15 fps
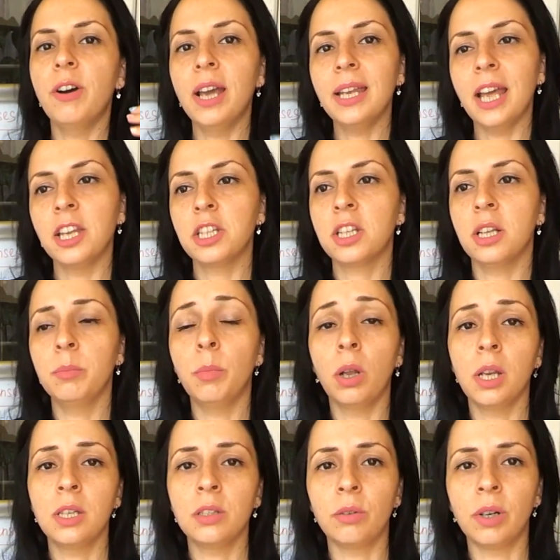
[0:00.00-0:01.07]
financial
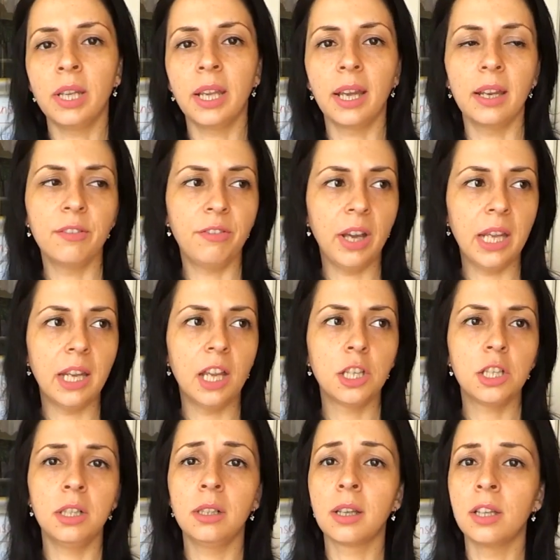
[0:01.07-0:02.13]
monitoring and
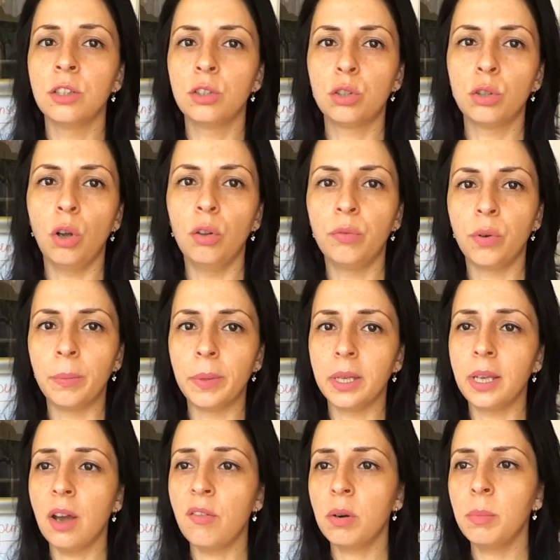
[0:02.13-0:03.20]
financial control from
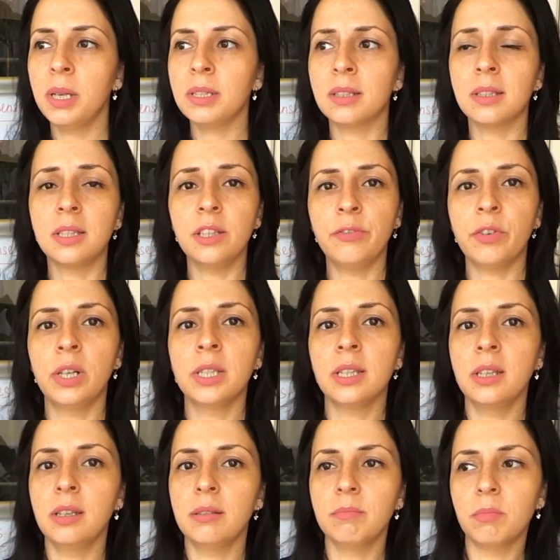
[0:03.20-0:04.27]
the government is
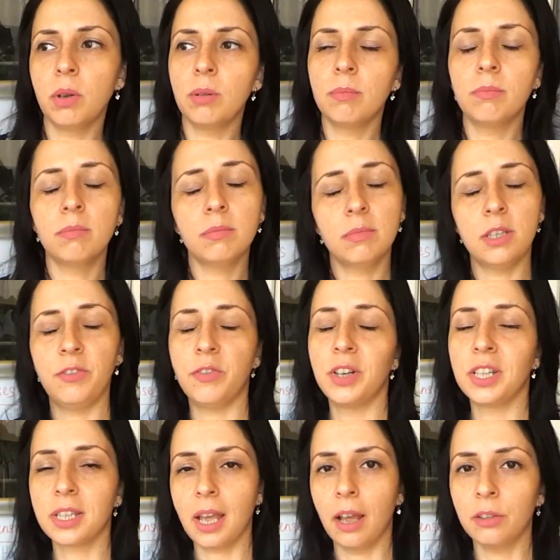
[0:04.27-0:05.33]
different in
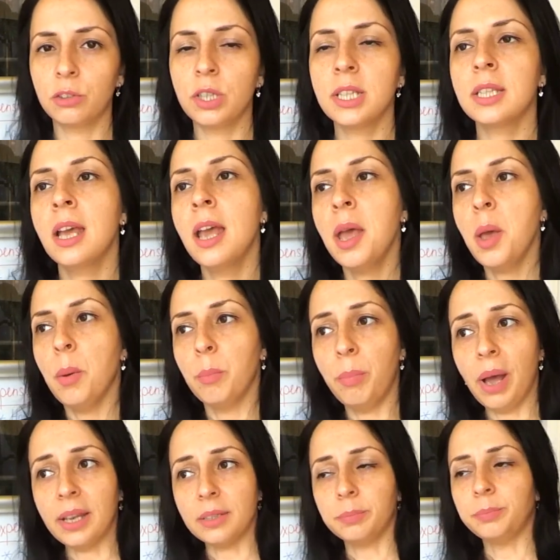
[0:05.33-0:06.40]
different countries,
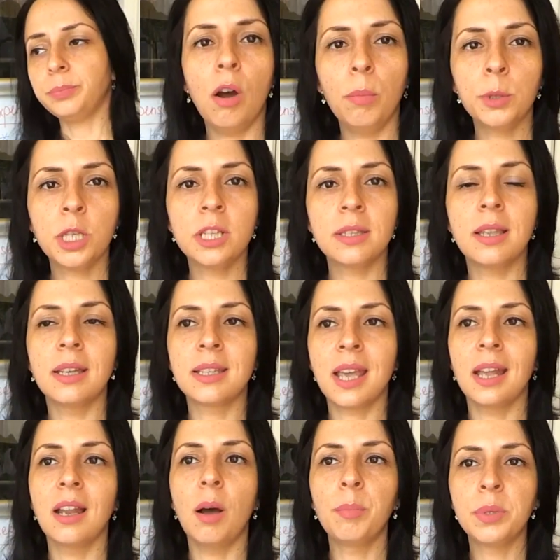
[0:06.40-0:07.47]
but there are options
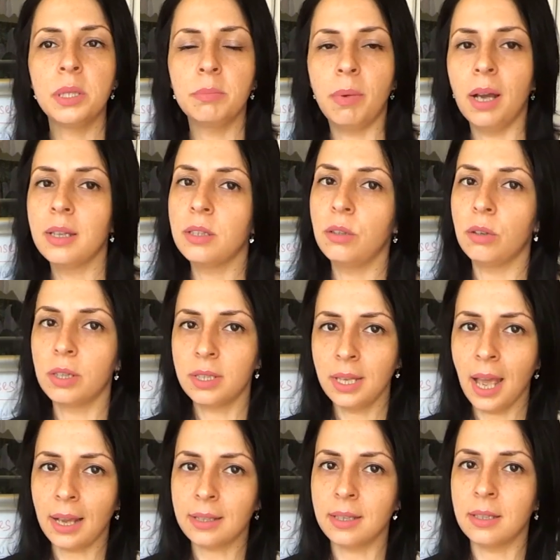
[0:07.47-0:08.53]
that can optimize your
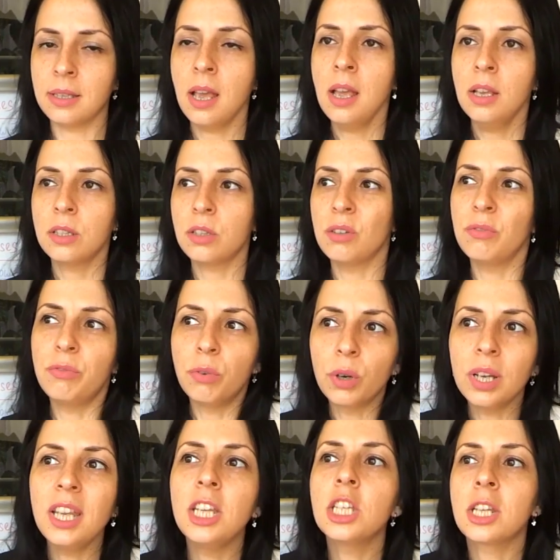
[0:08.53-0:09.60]
taxes. So
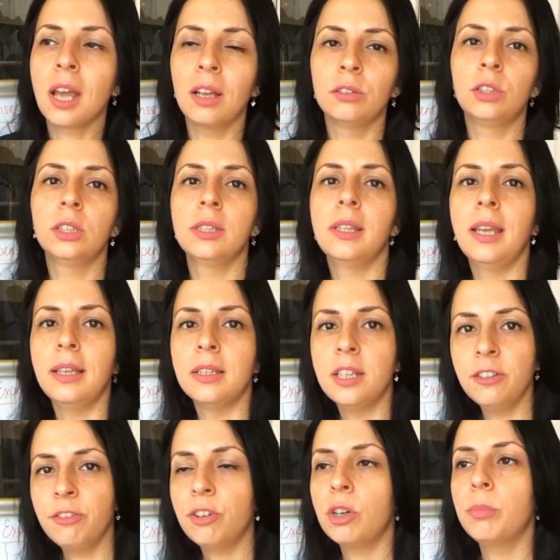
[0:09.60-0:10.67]
for each country they
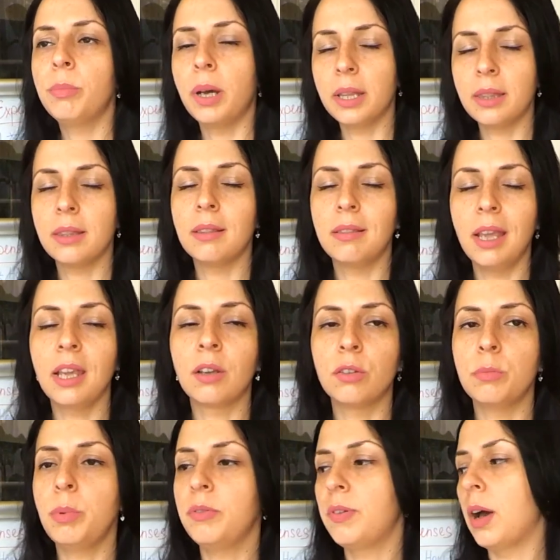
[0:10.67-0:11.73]
differ, but they
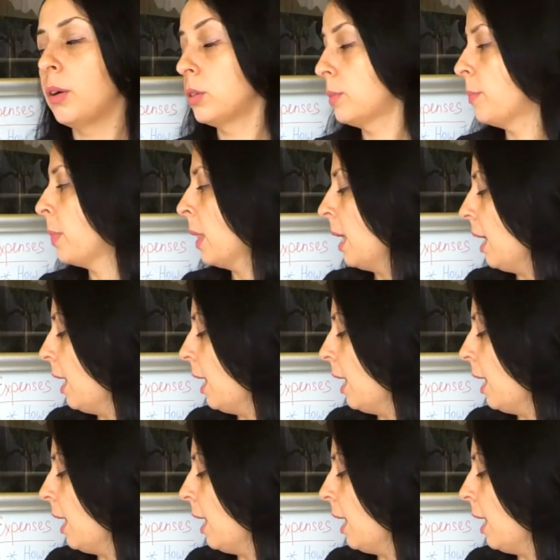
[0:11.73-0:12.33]
could be found.